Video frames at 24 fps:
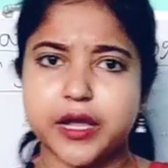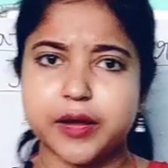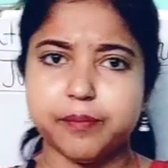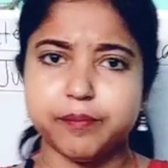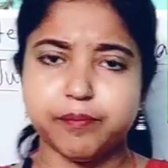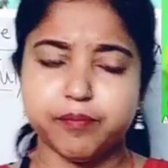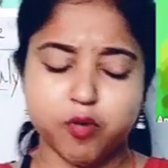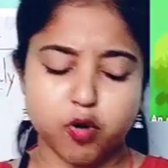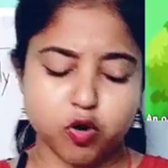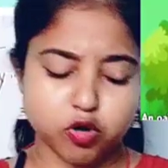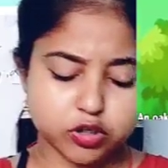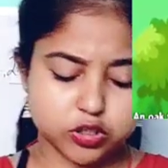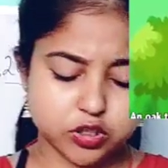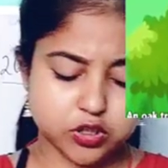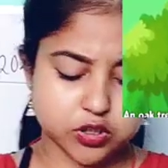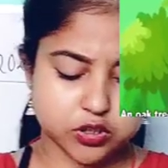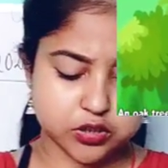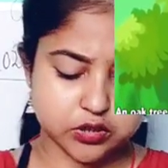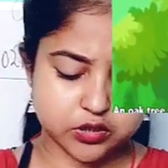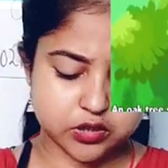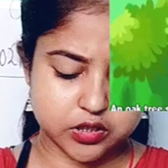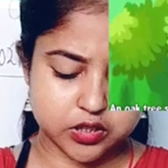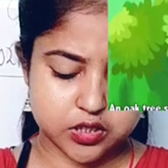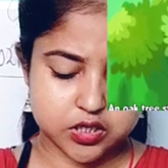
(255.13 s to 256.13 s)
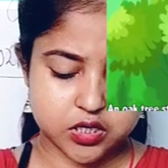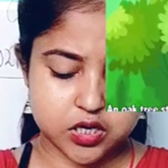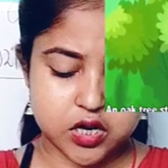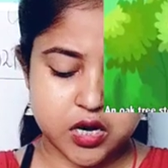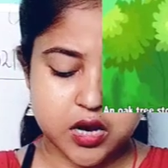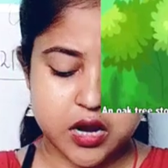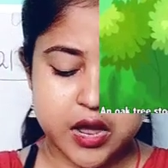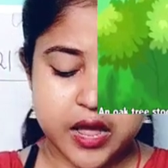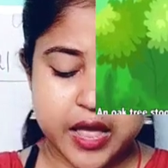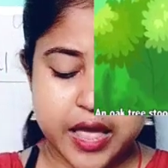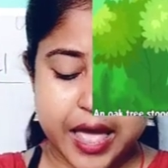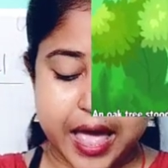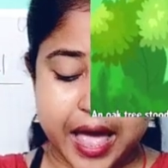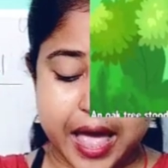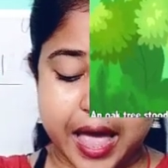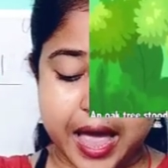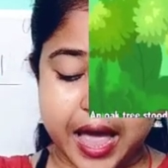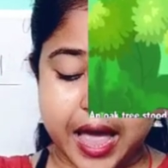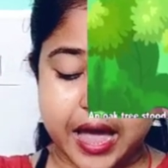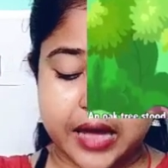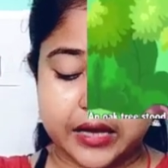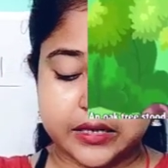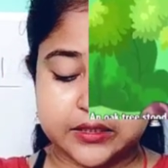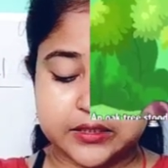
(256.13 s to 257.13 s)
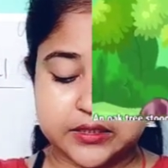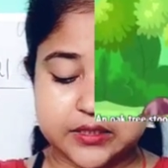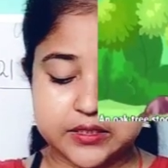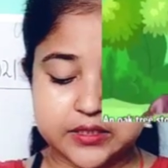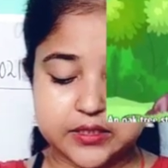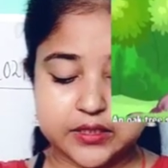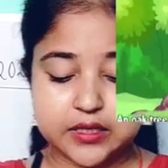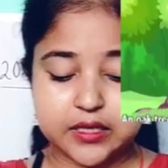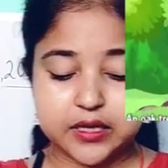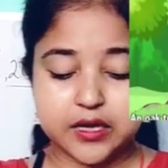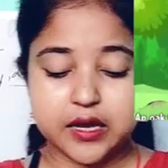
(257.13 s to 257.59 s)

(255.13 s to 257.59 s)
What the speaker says: important, as